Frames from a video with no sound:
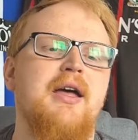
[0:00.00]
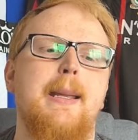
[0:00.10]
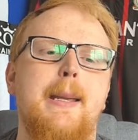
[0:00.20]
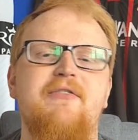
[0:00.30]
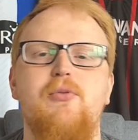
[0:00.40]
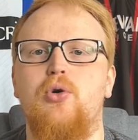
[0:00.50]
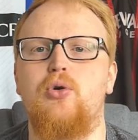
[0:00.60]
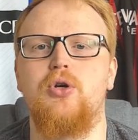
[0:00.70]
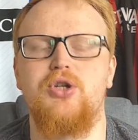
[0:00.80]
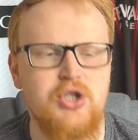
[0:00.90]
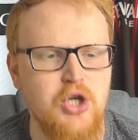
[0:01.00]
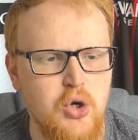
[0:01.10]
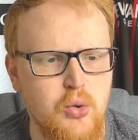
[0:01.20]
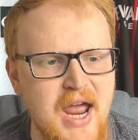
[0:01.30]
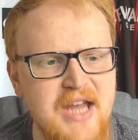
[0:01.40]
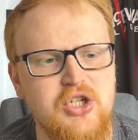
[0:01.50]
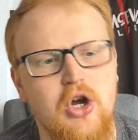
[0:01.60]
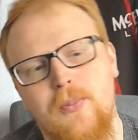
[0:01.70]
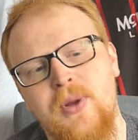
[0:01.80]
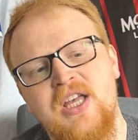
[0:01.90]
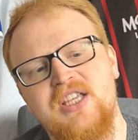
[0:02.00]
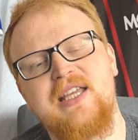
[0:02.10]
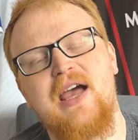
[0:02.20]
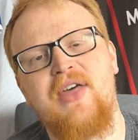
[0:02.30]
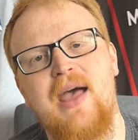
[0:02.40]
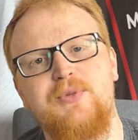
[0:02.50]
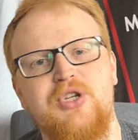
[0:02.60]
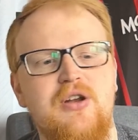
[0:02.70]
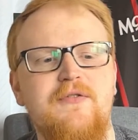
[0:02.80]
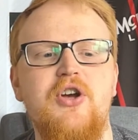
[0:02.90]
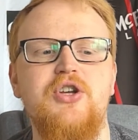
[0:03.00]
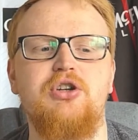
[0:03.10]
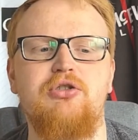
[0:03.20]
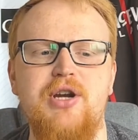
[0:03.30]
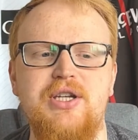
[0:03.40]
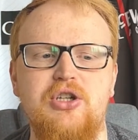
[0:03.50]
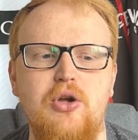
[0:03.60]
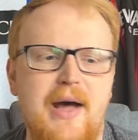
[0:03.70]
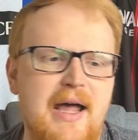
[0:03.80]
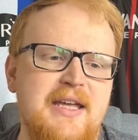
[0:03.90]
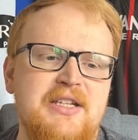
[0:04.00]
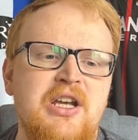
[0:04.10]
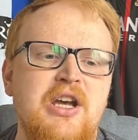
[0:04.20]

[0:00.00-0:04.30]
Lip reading: Liverpool 2. Next up, Southampton versus Crystal Palace.